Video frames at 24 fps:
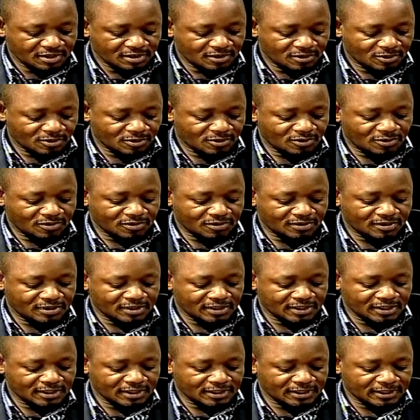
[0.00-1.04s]
Or
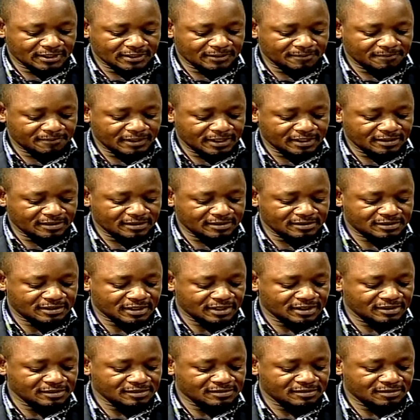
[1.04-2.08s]
are these
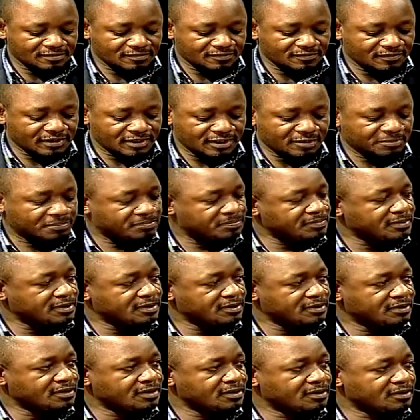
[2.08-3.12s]
signs of,
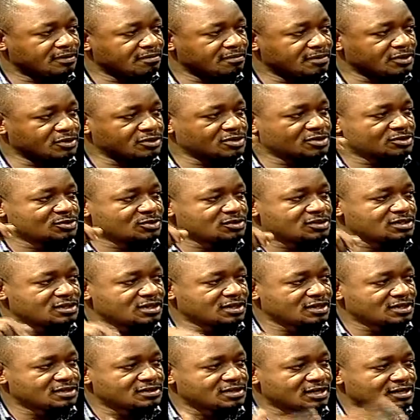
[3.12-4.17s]
because she's not seeing
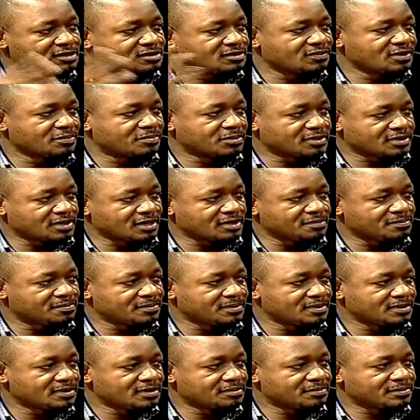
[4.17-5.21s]
any signs of
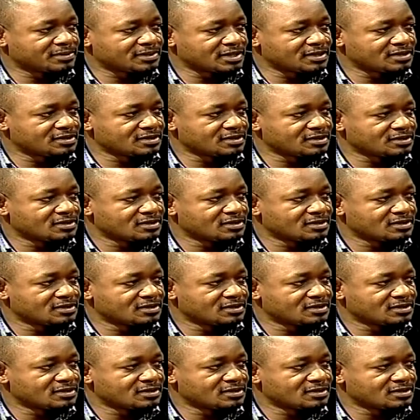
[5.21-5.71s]
hepatitis.